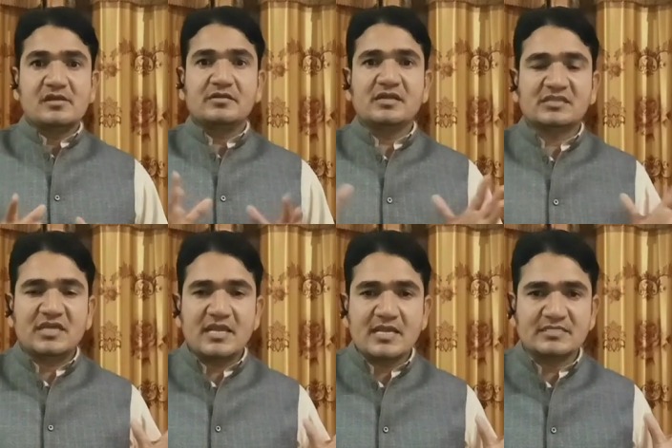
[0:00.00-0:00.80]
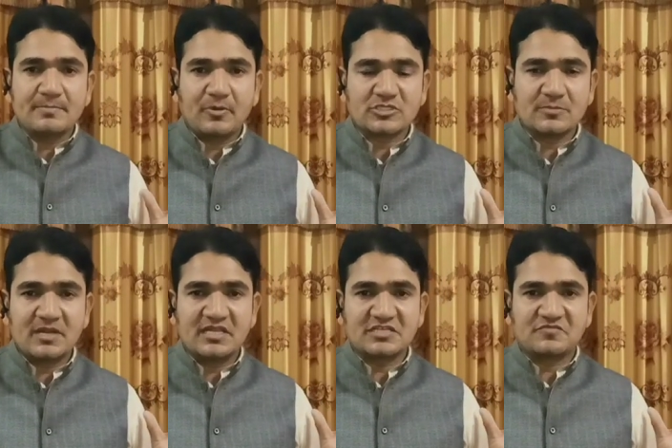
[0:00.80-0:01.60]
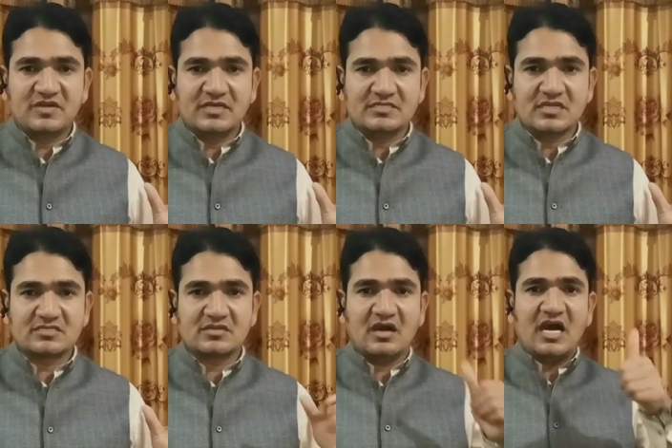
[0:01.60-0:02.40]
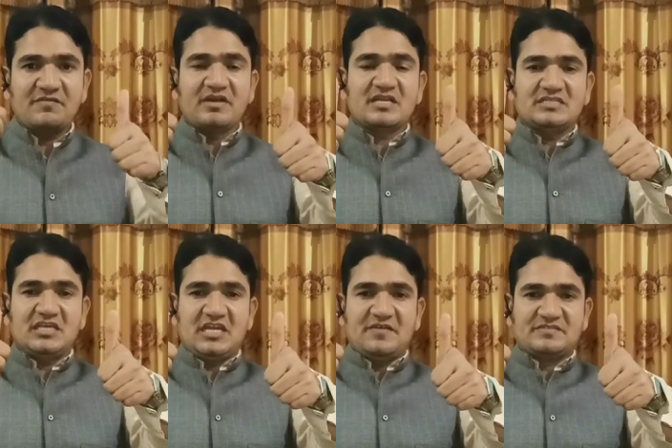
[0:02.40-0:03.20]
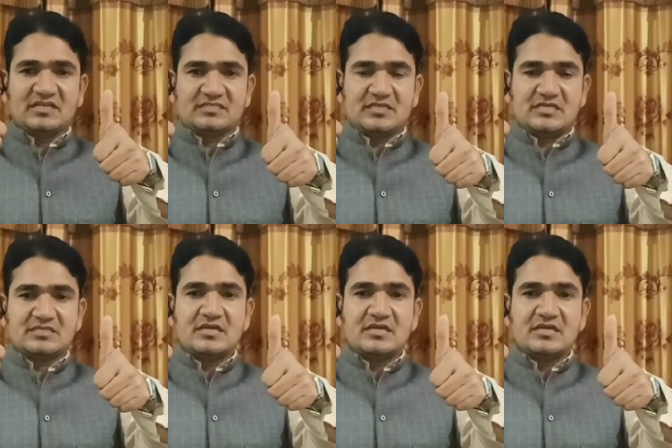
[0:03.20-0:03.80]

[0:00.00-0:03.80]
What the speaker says: nothing is impossible in this world, just hard work is the key of success.